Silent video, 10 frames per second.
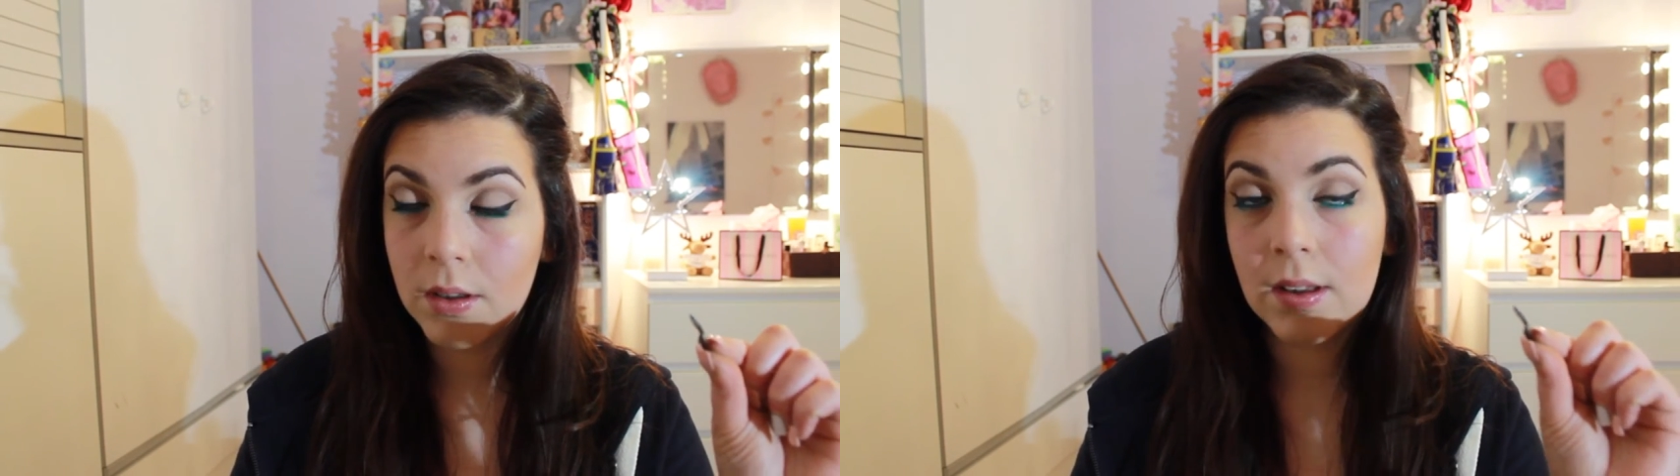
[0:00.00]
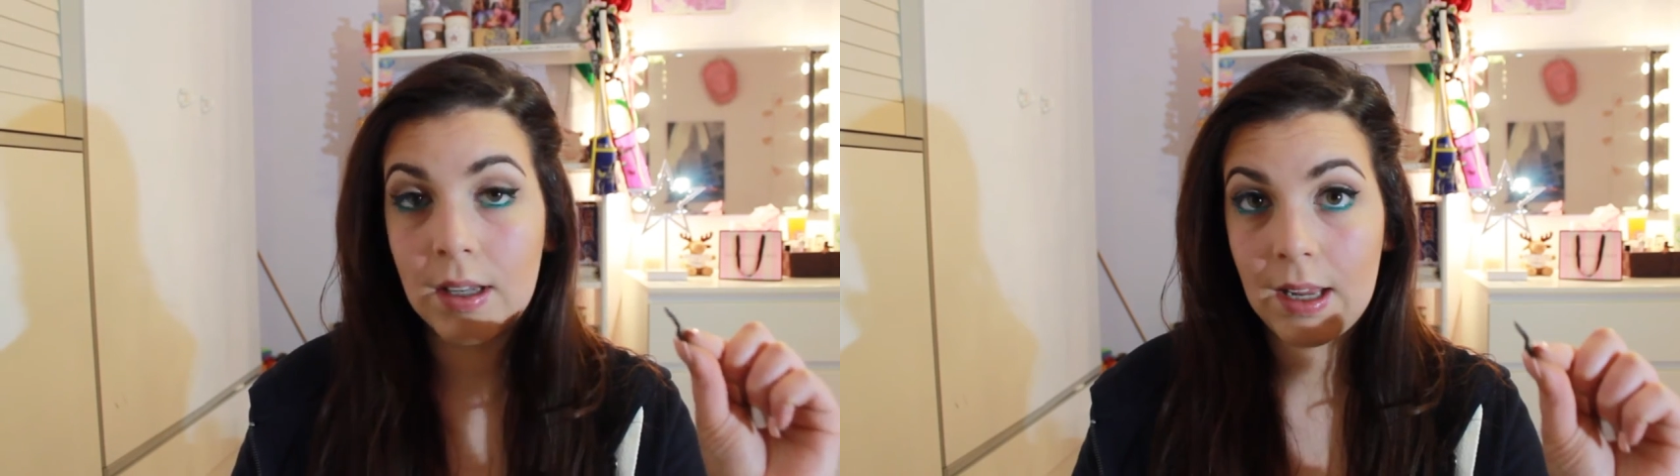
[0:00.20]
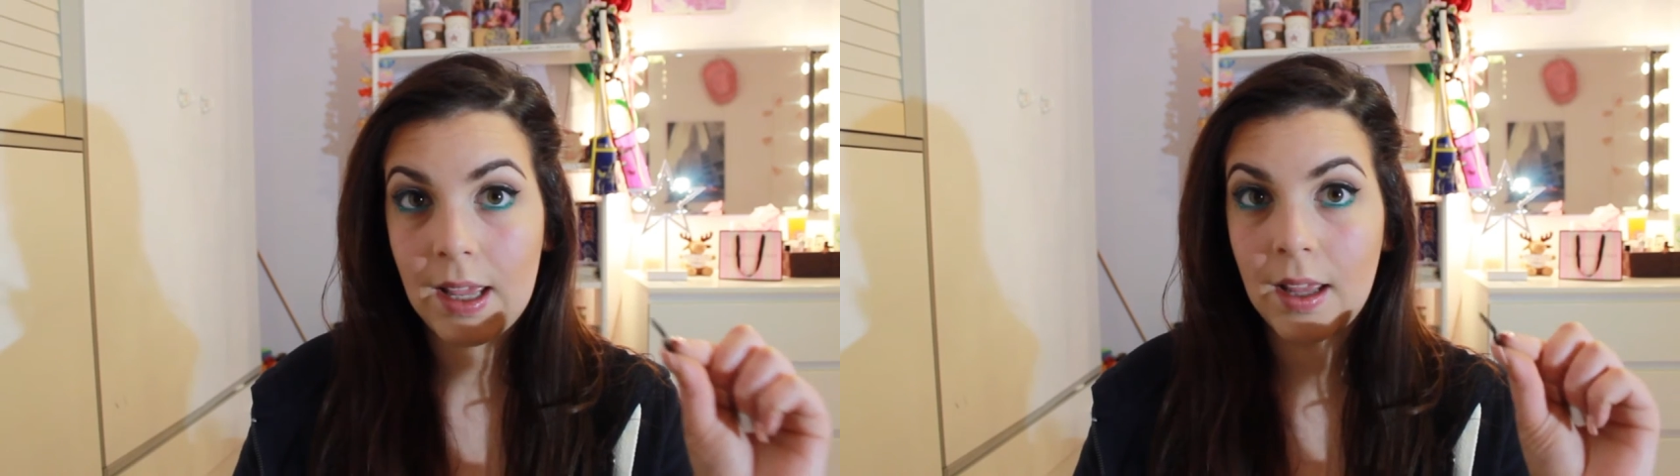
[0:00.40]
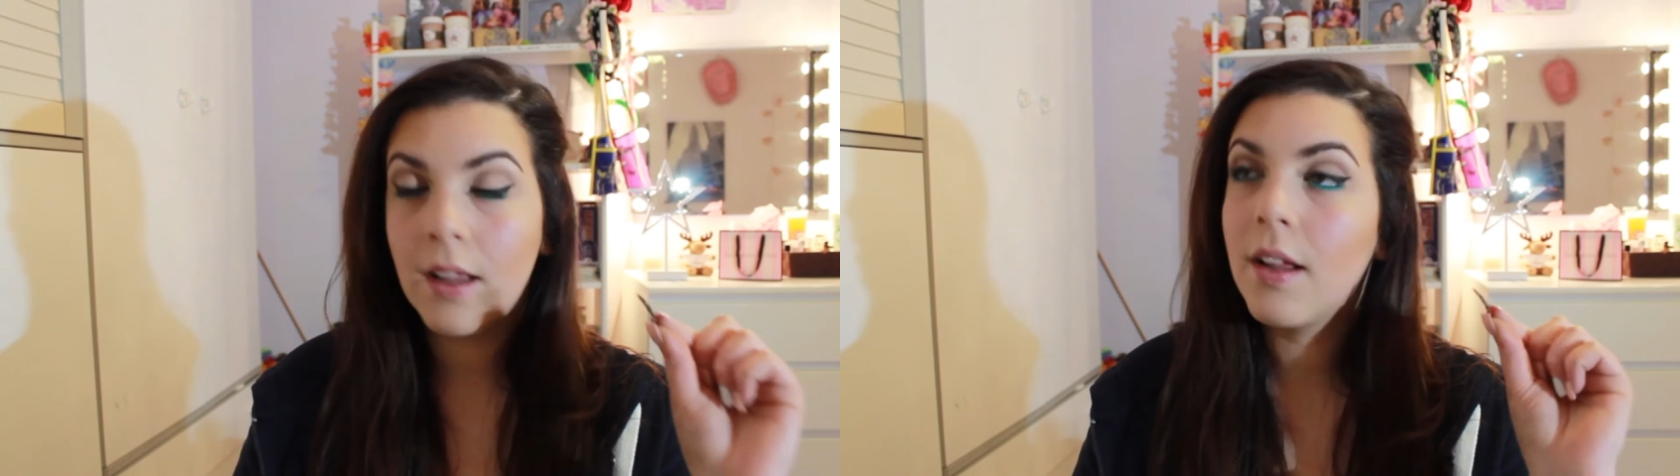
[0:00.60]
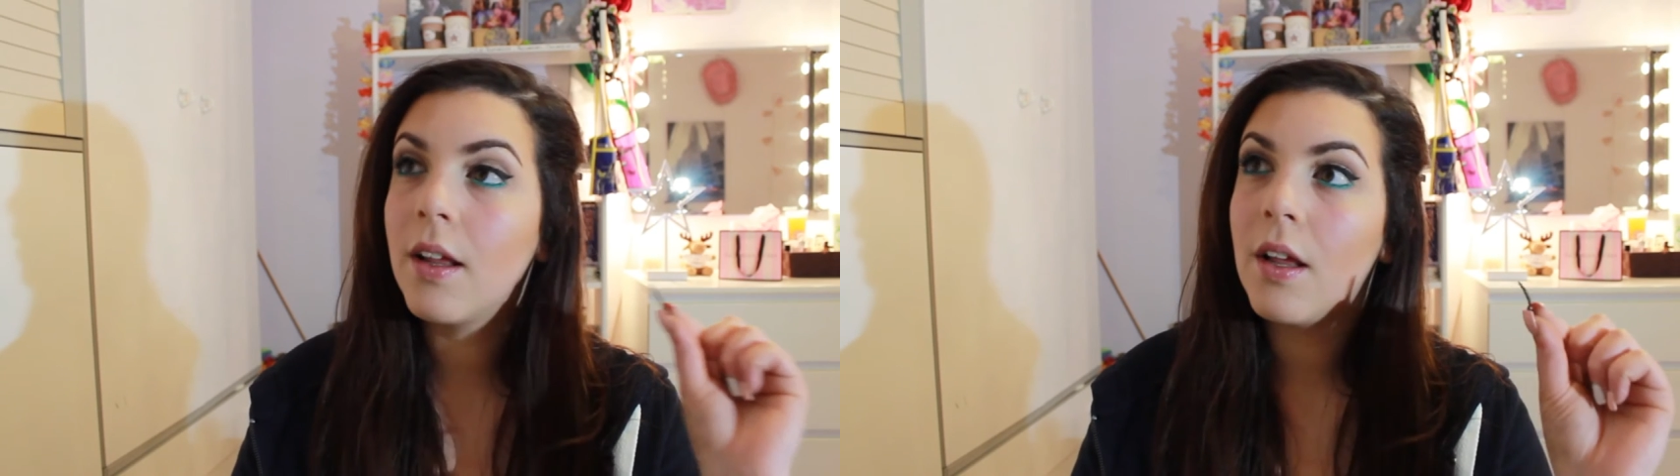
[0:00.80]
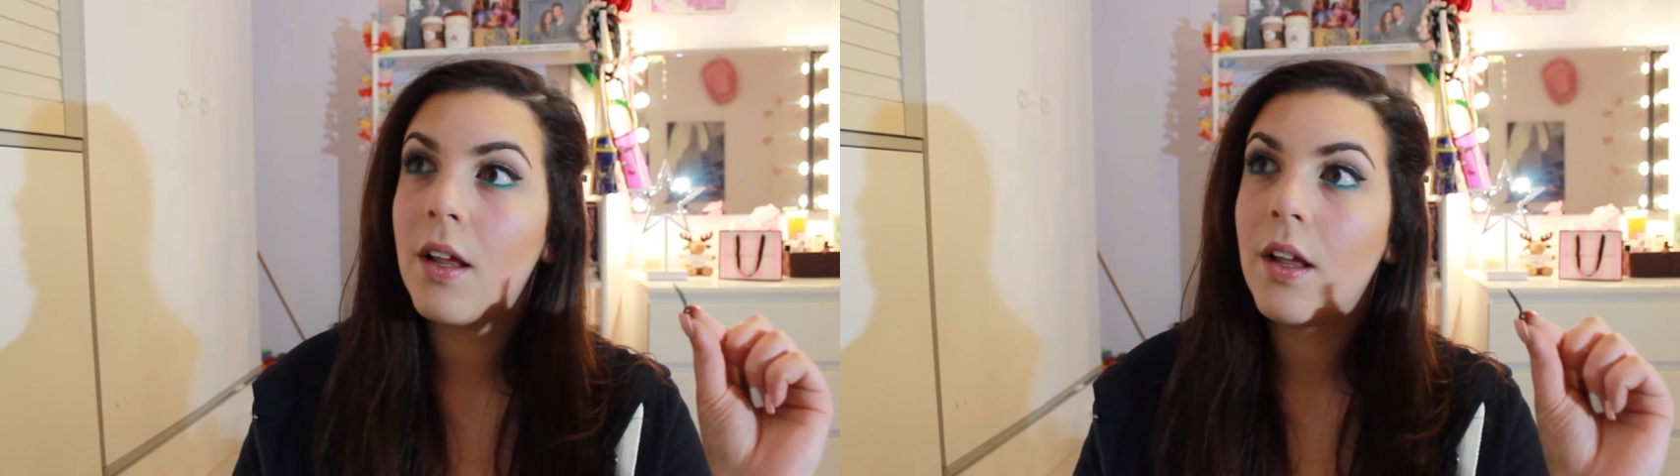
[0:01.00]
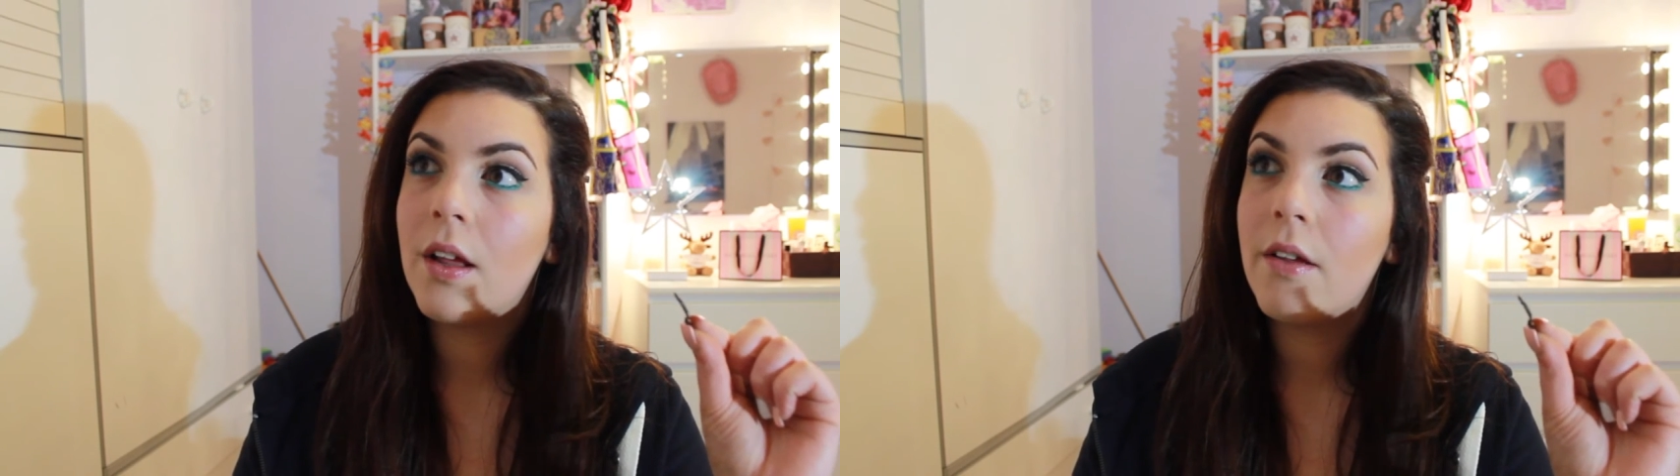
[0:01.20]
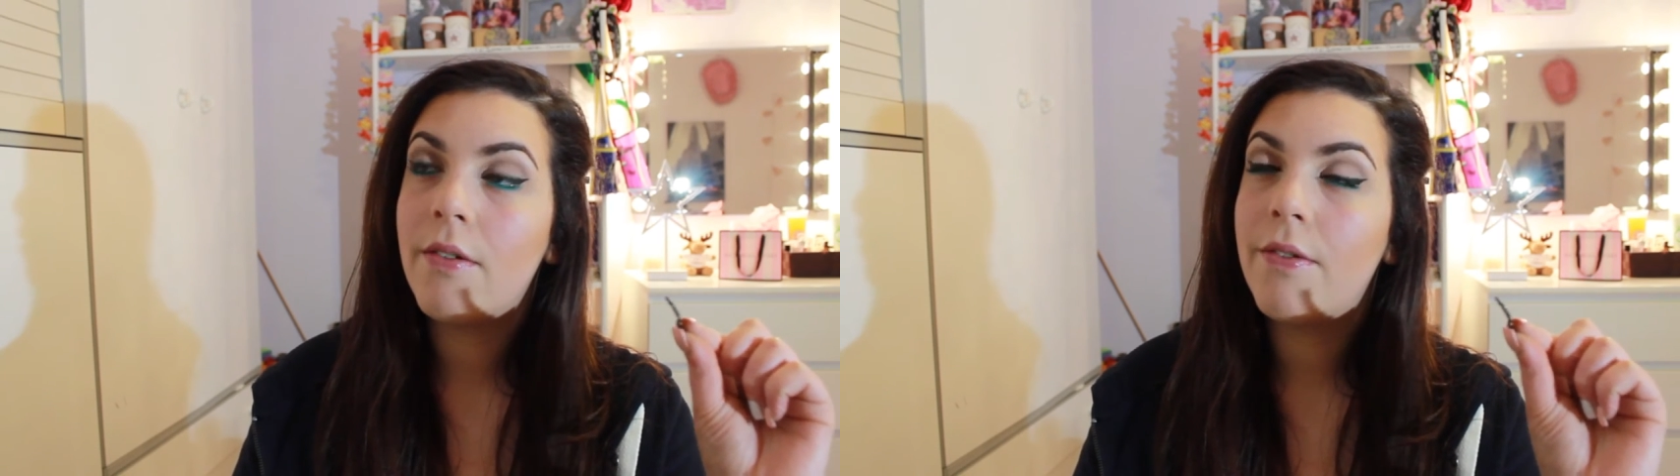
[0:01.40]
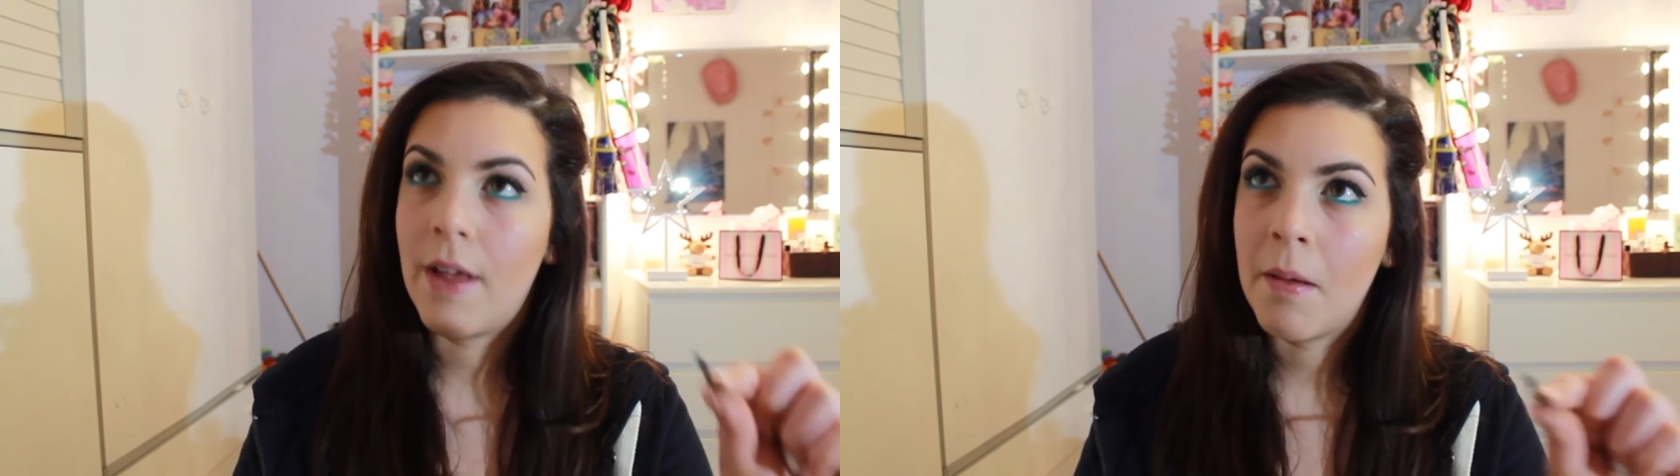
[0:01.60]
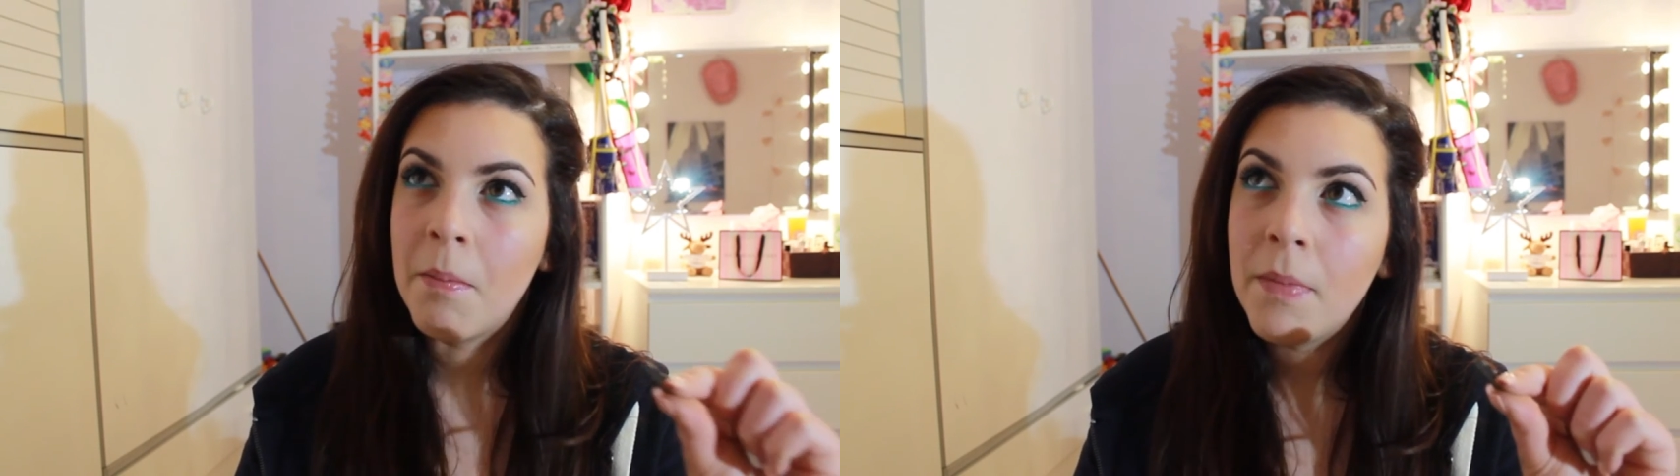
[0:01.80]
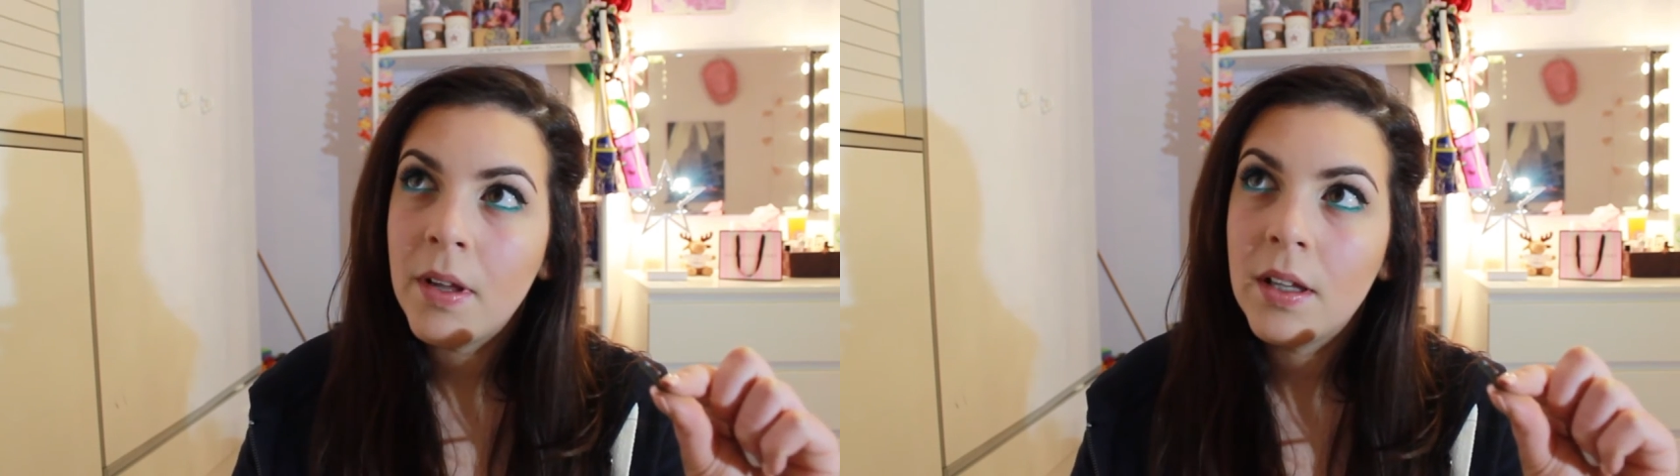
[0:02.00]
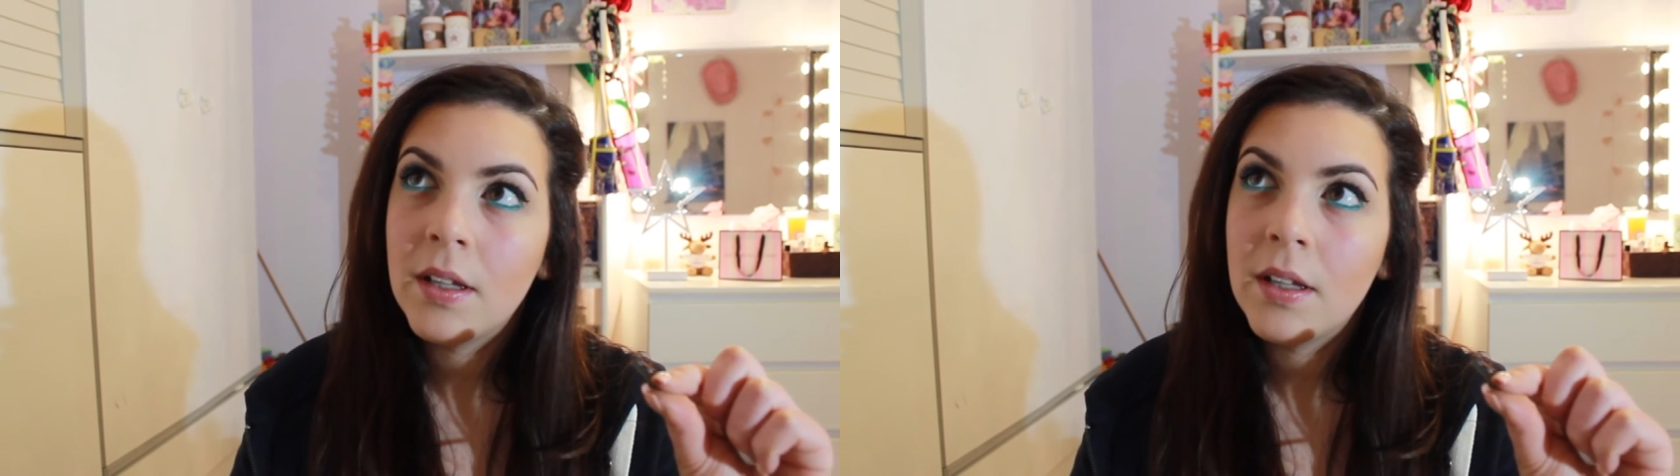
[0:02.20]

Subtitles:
tre, fem,